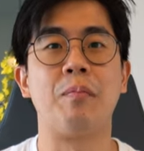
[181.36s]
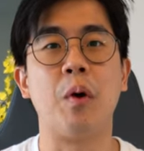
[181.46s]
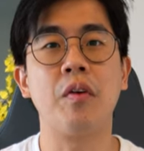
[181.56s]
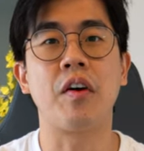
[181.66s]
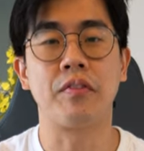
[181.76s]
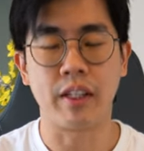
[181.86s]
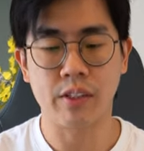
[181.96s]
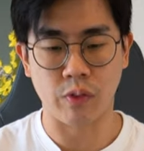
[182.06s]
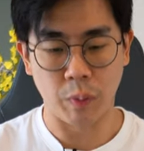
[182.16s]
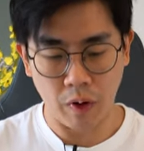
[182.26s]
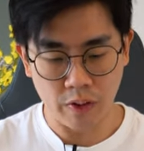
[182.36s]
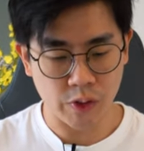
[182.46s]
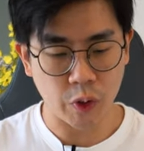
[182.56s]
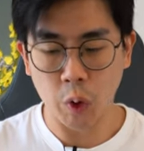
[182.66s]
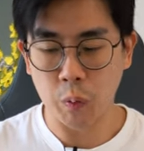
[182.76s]
Both of these
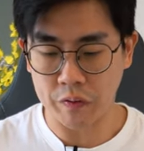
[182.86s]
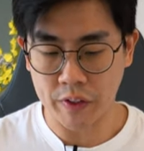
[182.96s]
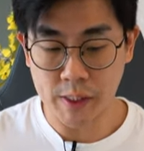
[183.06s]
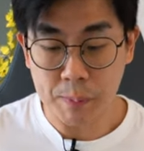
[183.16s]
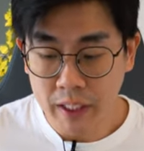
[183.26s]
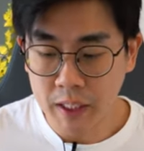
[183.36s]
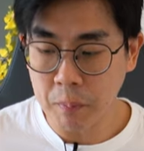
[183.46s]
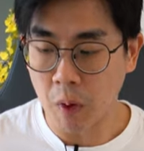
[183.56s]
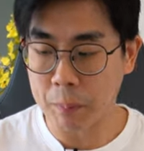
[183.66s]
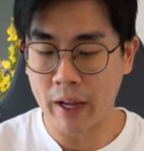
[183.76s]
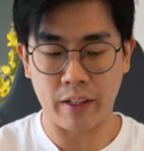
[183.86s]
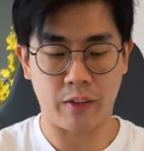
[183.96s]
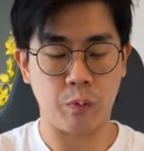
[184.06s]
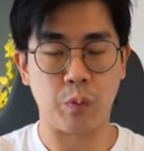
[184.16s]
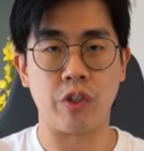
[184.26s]
robots go with a spinning mop pad,
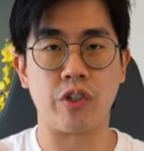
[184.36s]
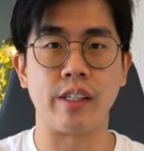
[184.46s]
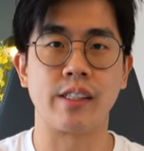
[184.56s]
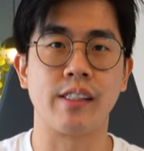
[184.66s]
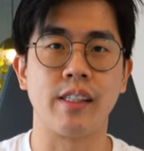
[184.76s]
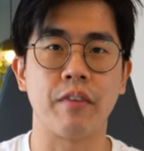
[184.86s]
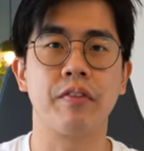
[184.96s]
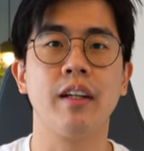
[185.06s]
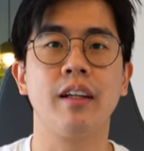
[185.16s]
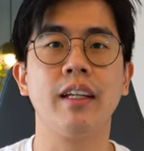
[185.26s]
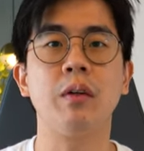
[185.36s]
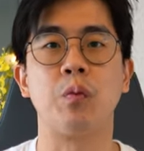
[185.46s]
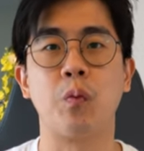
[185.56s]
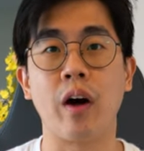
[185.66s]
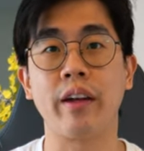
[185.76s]
which is definitely
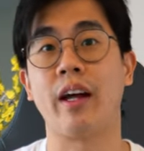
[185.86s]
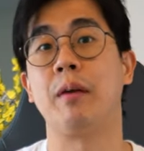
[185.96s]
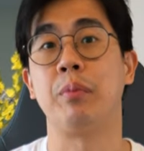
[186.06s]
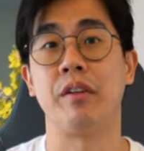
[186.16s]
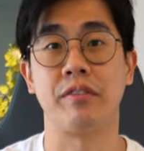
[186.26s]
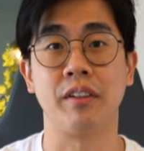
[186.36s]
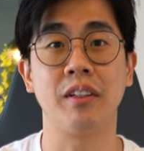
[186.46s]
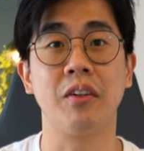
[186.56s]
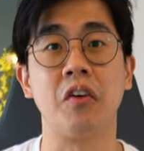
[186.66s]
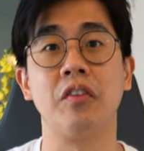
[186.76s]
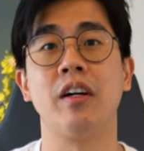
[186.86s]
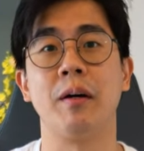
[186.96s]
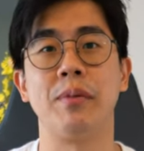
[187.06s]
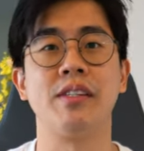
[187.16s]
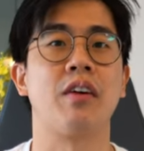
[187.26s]
what I prefer over
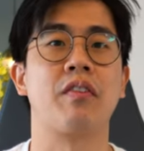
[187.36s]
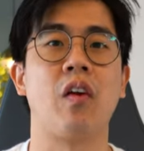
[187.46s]
a piece of